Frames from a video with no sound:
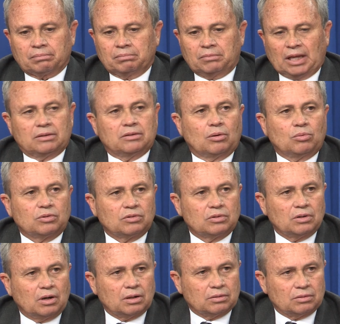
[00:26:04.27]
ten thousand
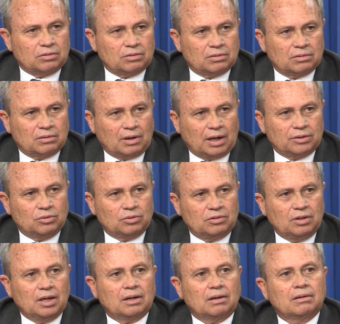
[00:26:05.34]
dollars, and you
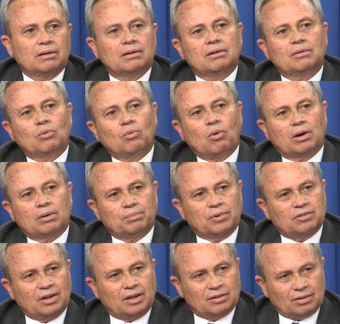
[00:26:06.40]
take one
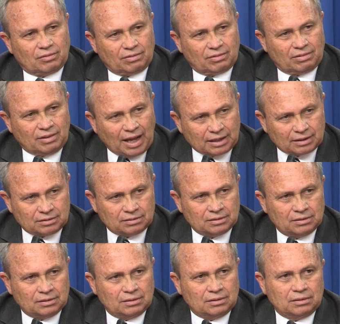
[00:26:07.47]
percent of that,
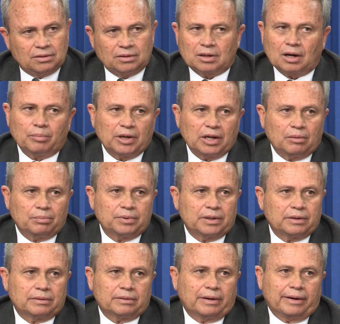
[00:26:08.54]
you're coming up with
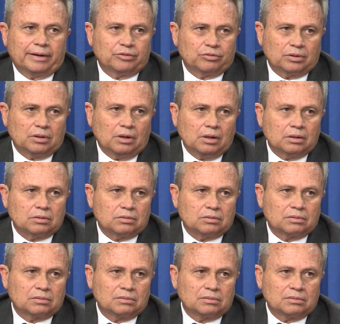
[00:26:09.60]
one hundred
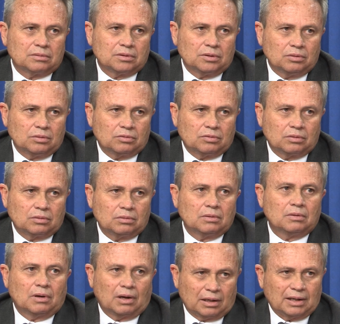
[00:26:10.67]
dollars, you know, so,
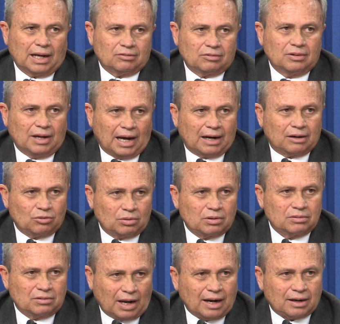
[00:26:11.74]
and that's the actual
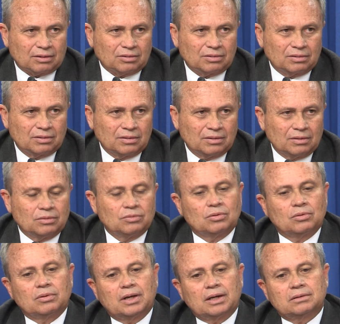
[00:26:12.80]
tax.
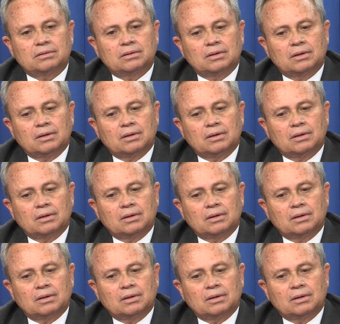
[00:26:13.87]
So that